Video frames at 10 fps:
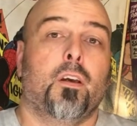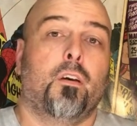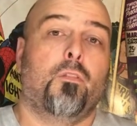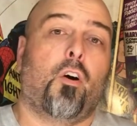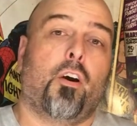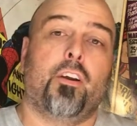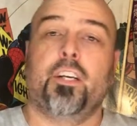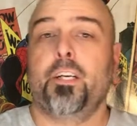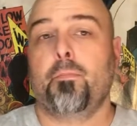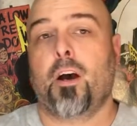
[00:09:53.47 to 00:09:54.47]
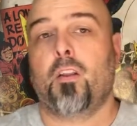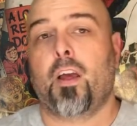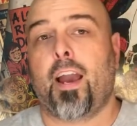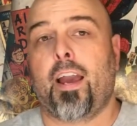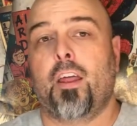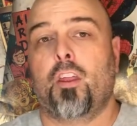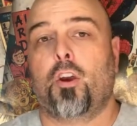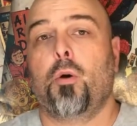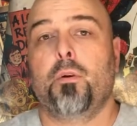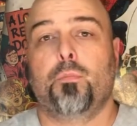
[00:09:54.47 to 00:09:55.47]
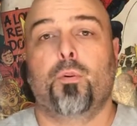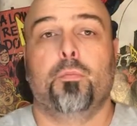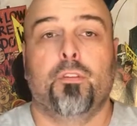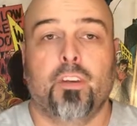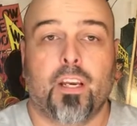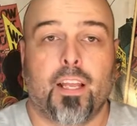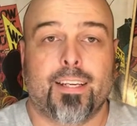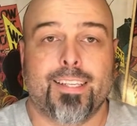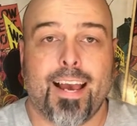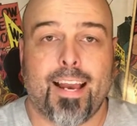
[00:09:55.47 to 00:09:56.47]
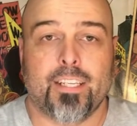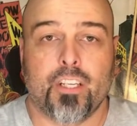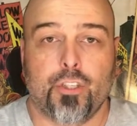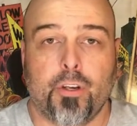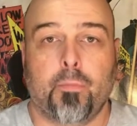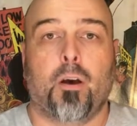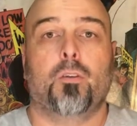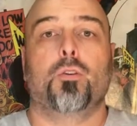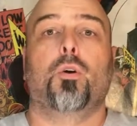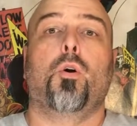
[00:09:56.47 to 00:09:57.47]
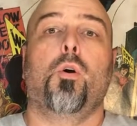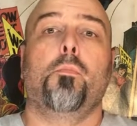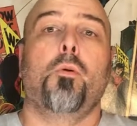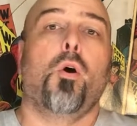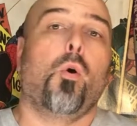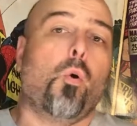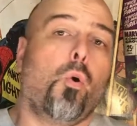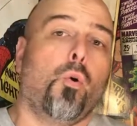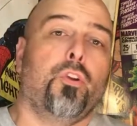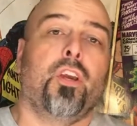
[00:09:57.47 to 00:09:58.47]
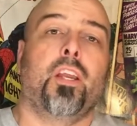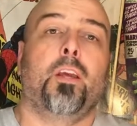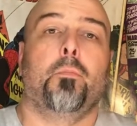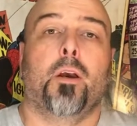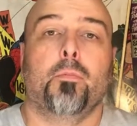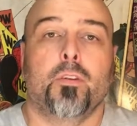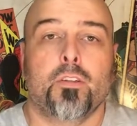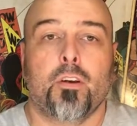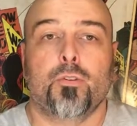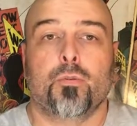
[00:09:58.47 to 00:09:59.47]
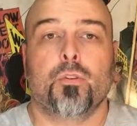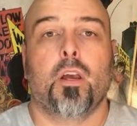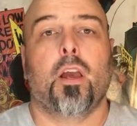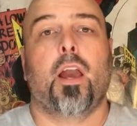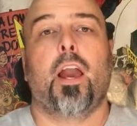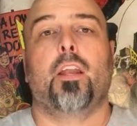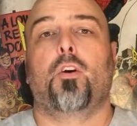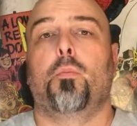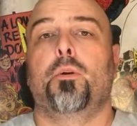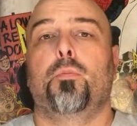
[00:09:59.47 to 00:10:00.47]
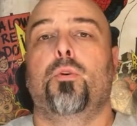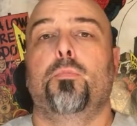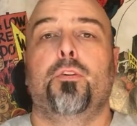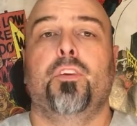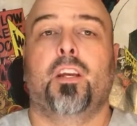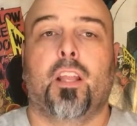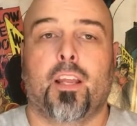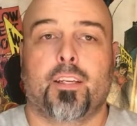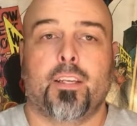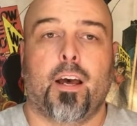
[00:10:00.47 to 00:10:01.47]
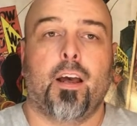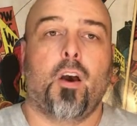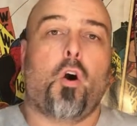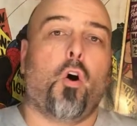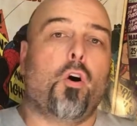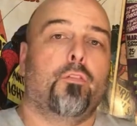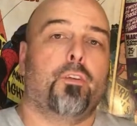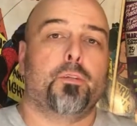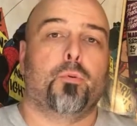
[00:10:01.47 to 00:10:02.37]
email at thecomicbookmoviecollector@gmail.com, or you can hit me up on the socials at Comic Book Movie Collector on Facebook,